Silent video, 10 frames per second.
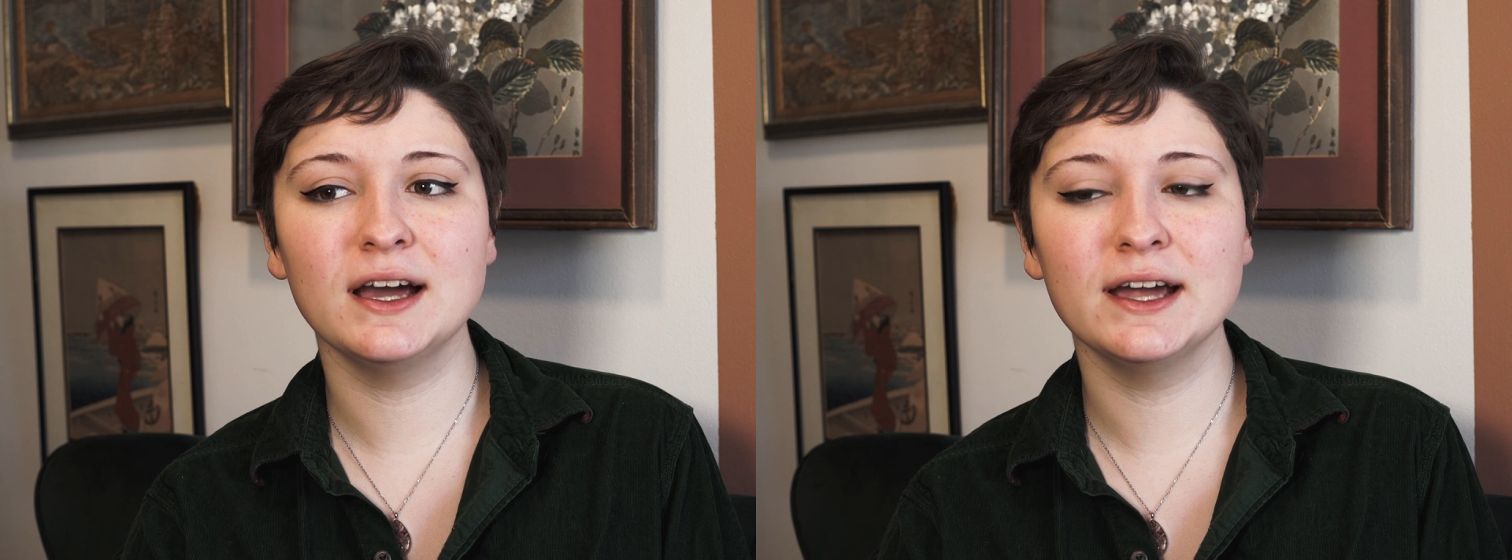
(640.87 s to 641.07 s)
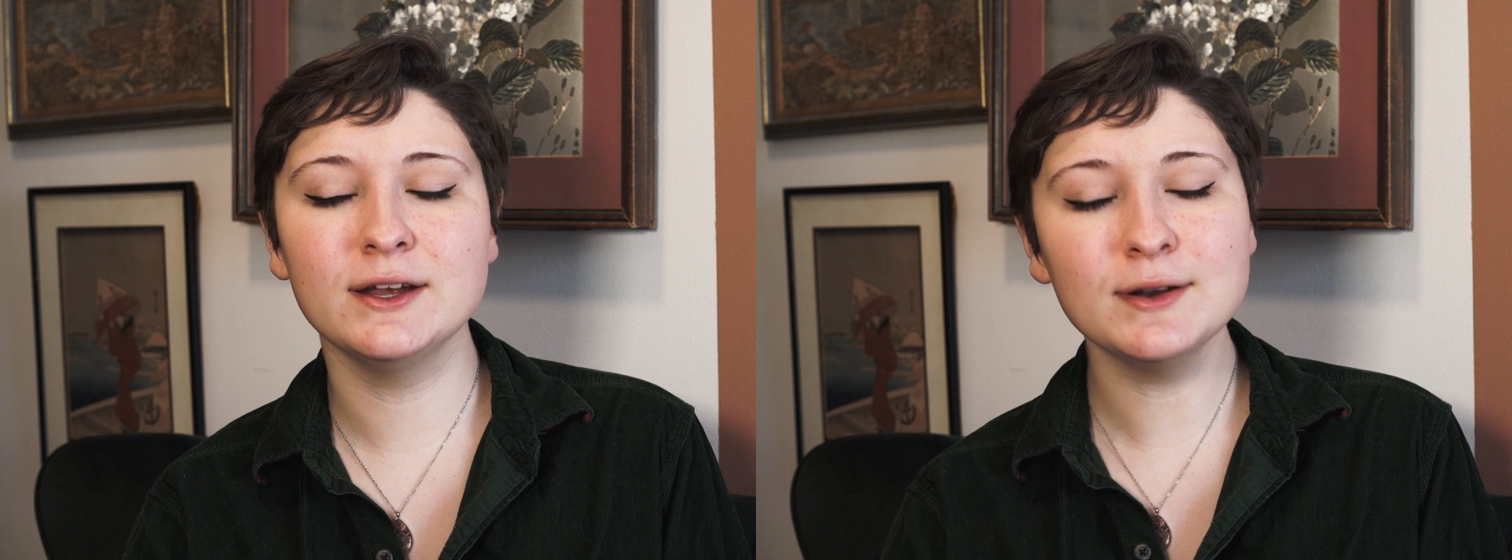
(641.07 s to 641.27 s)

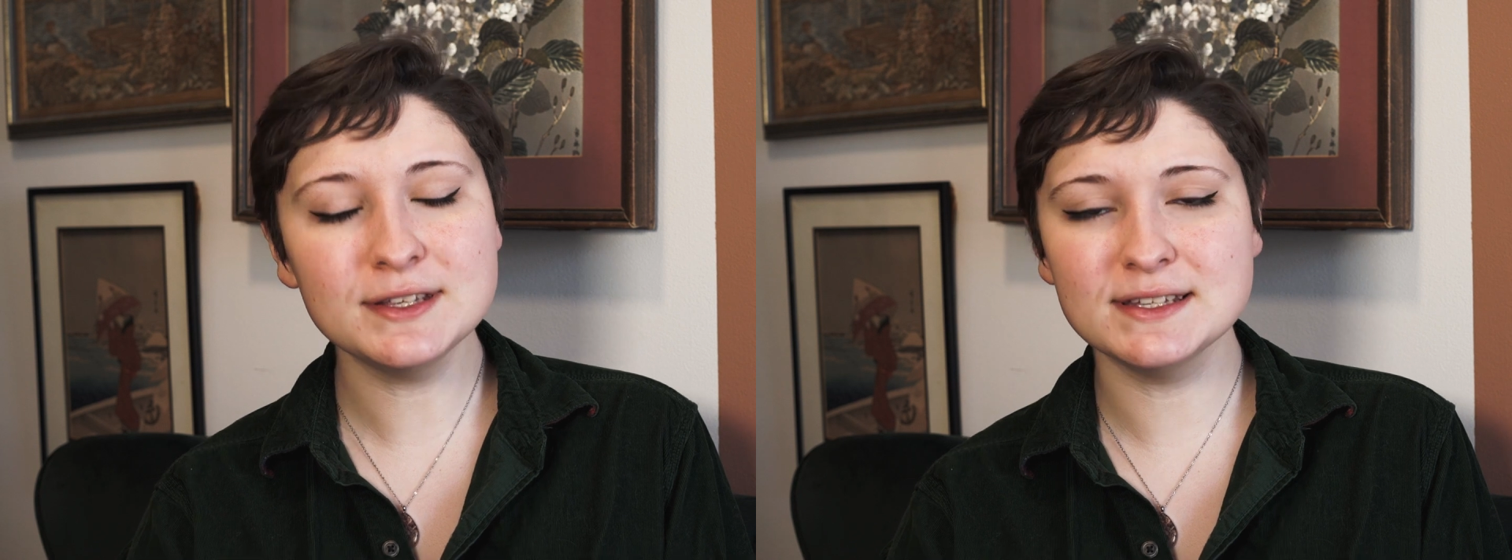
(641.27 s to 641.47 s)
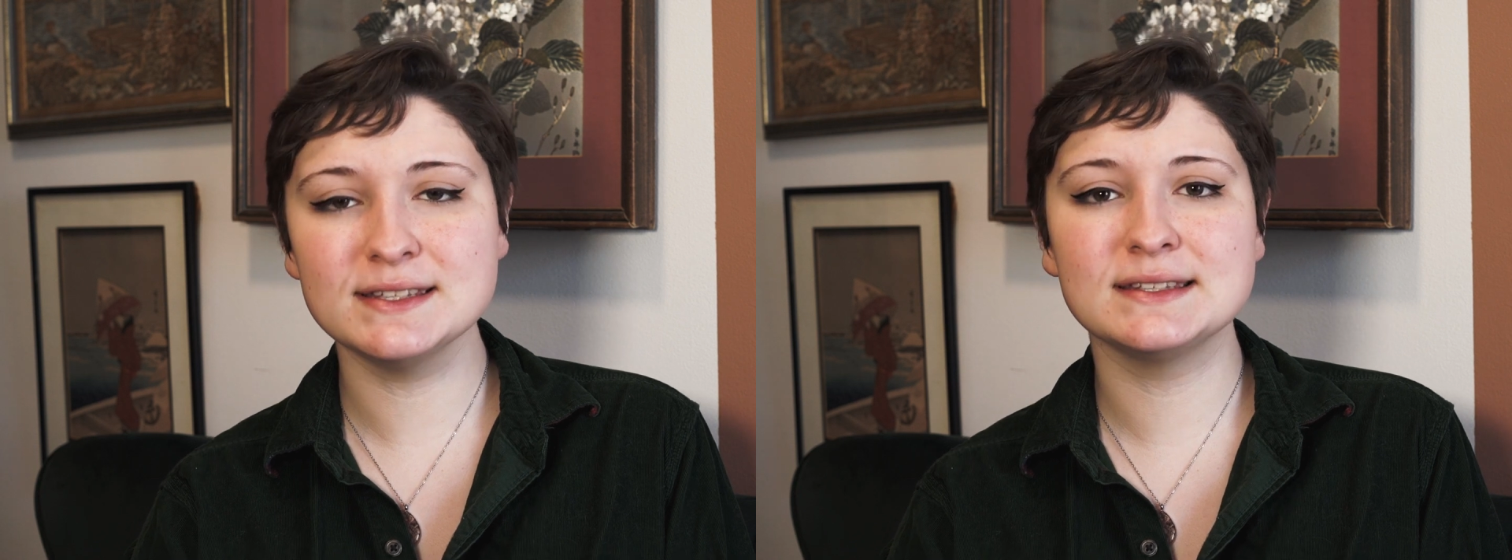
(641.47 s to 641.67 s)
I
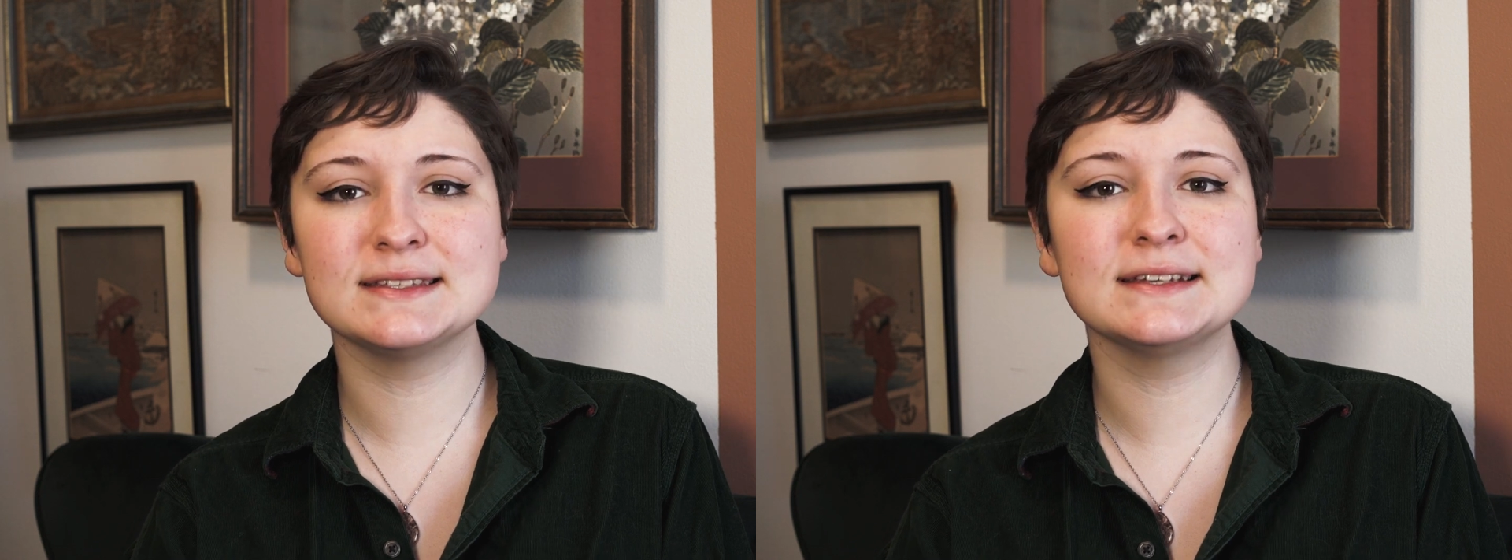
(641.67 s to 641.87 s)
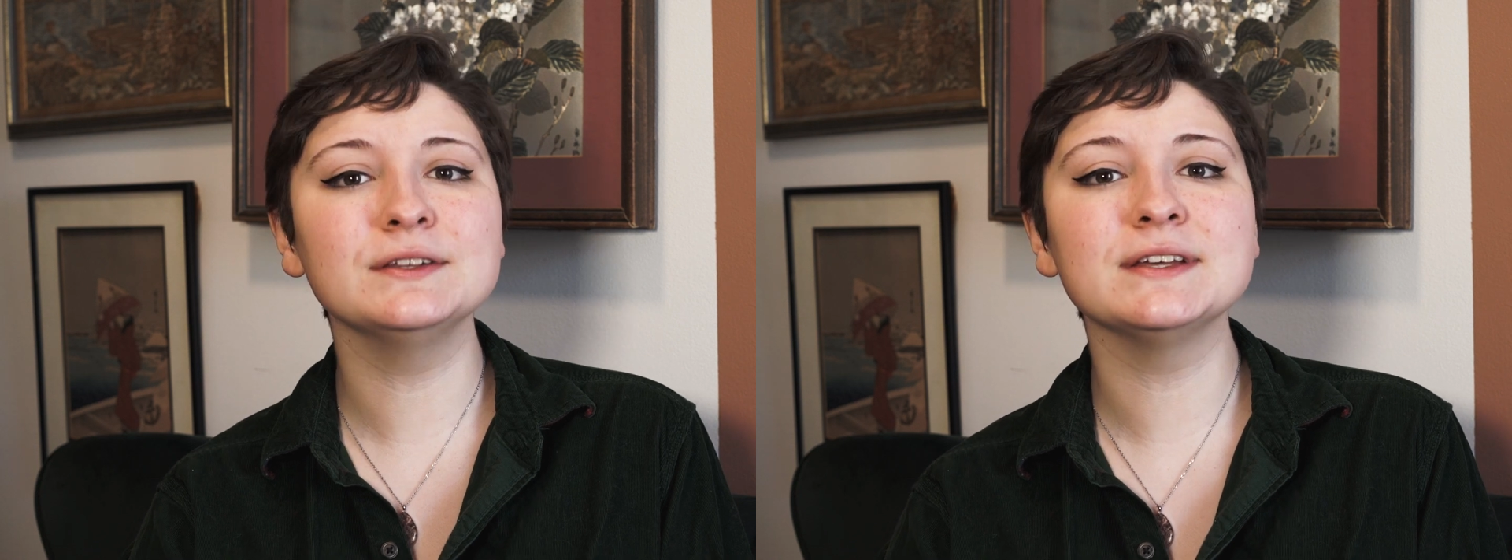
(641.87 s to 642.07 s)
noticed the
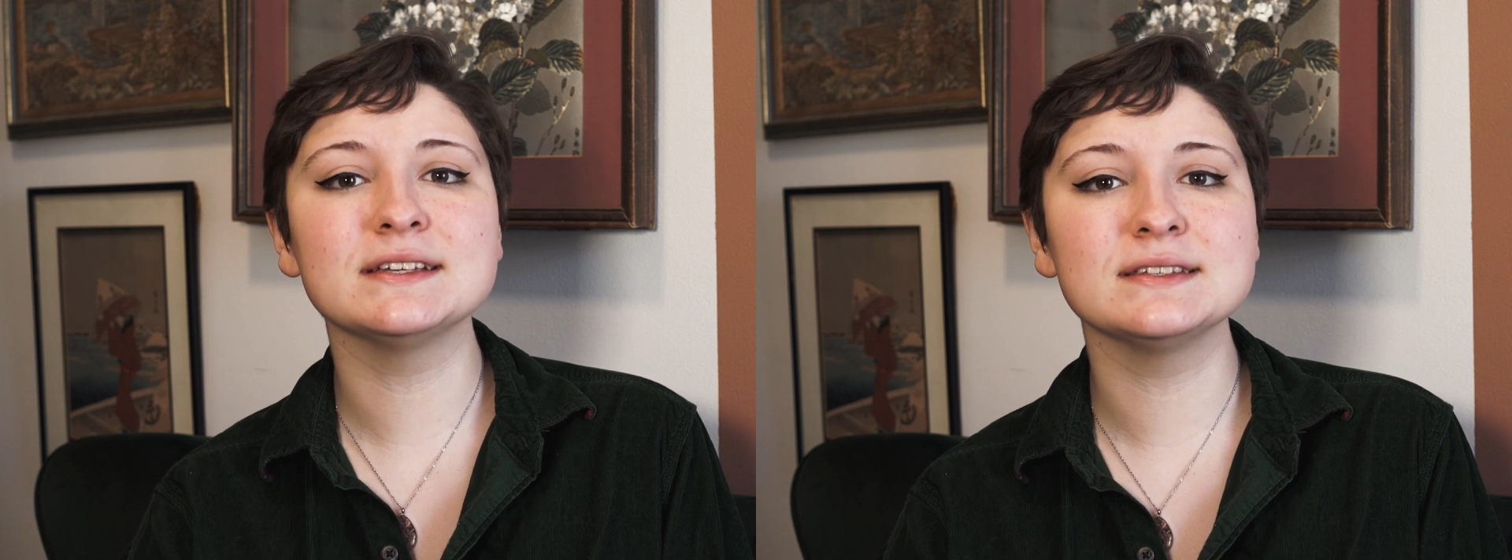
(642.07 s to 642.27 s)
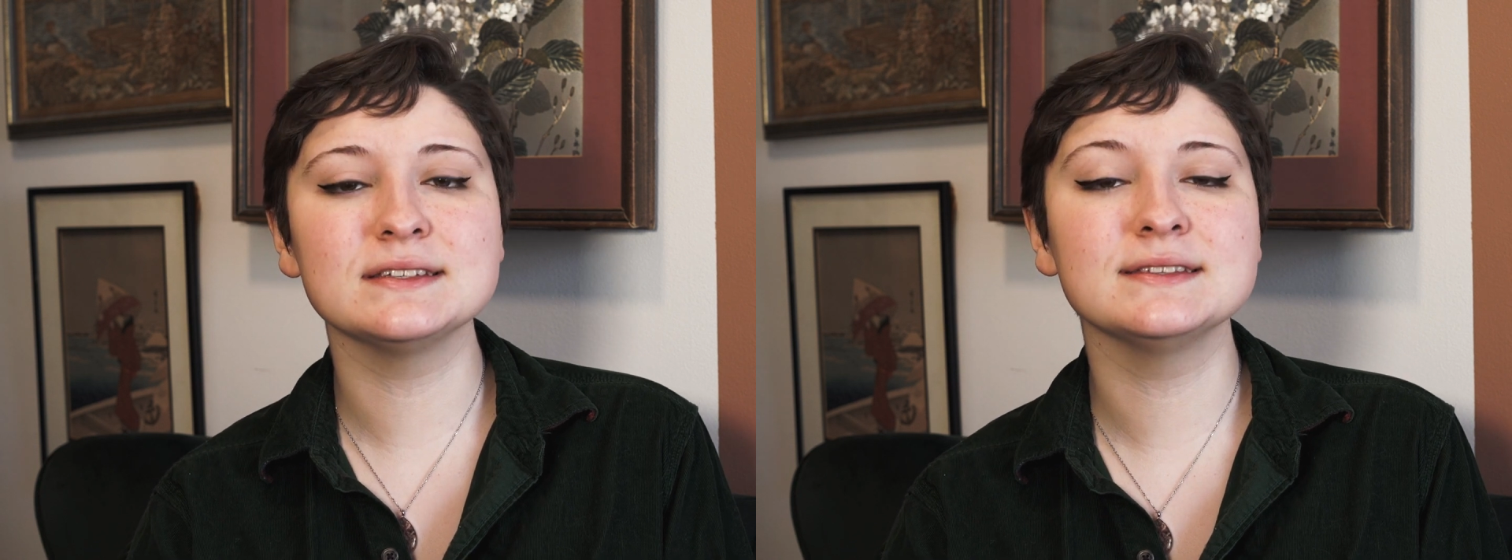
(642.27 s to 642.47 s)

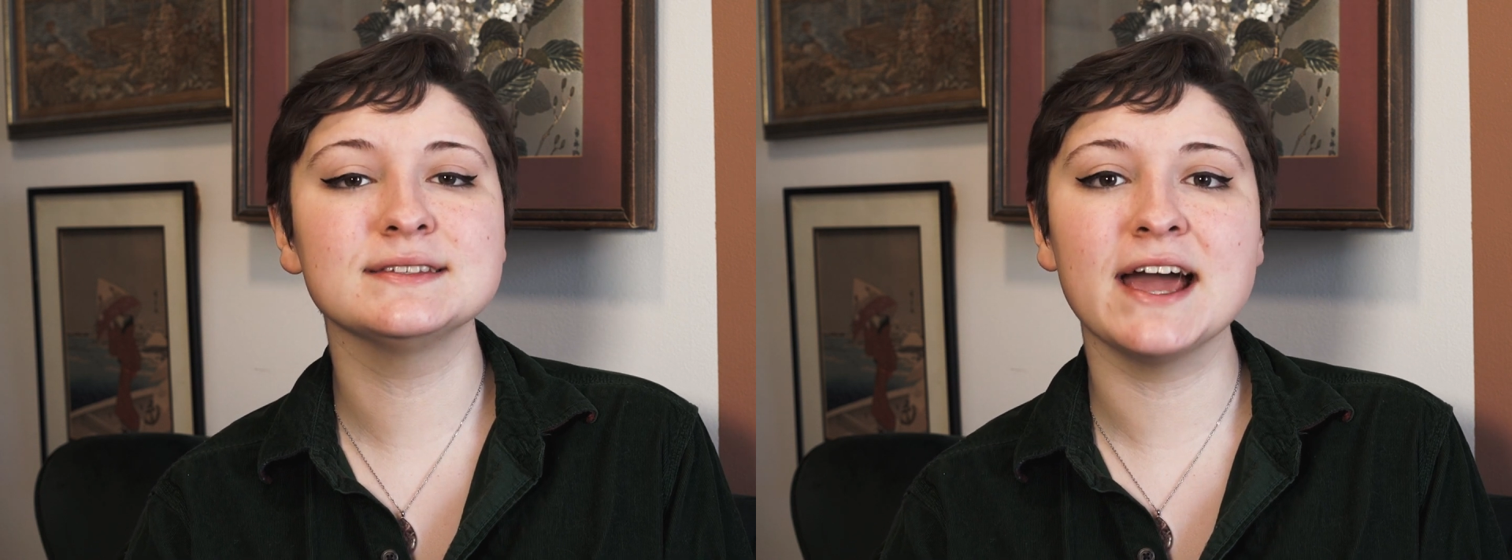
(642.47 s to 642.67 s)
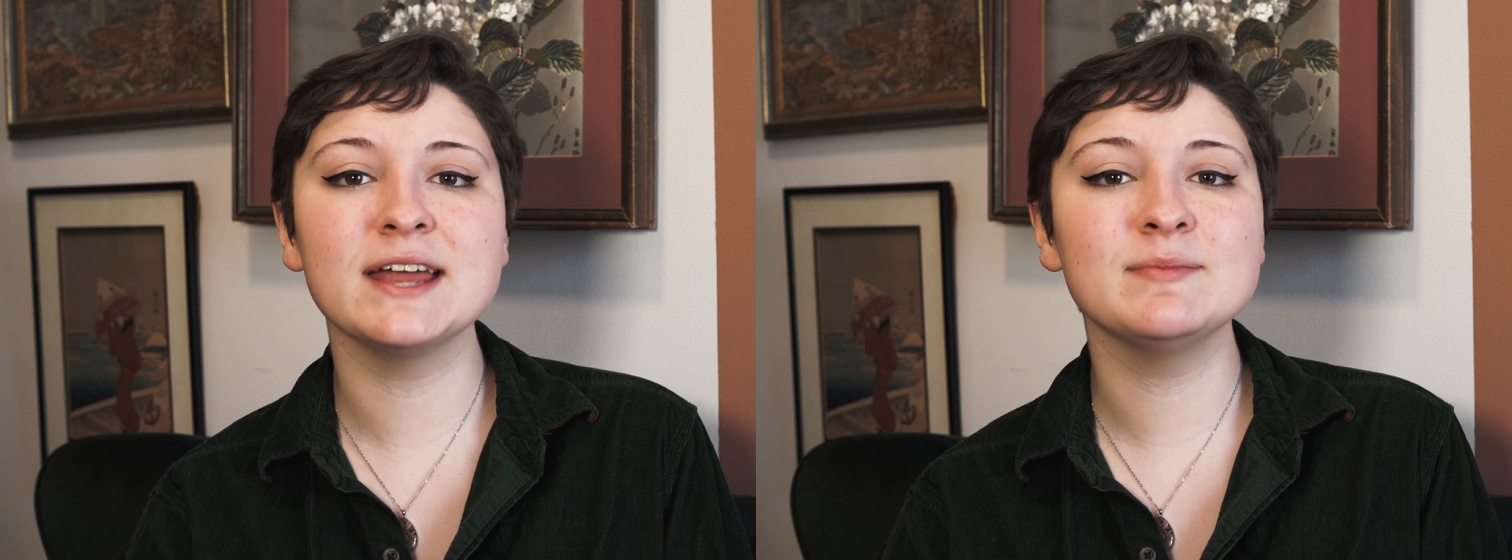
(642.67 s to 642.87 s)
stillness
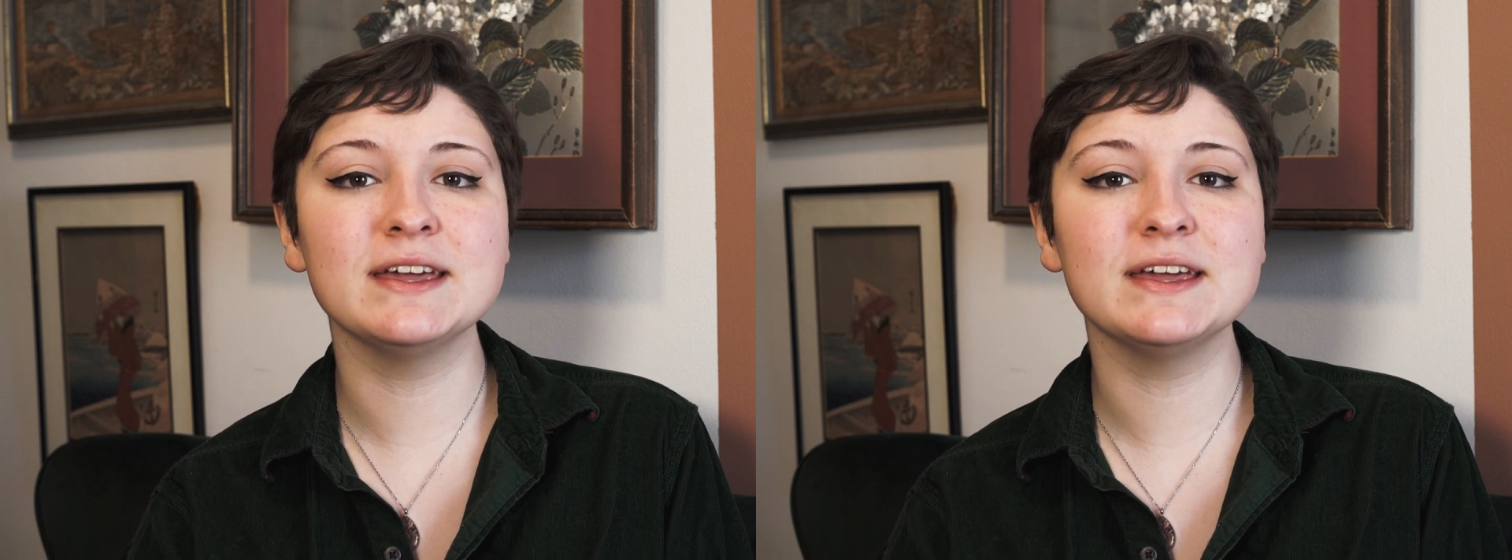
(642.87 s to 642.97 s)
inside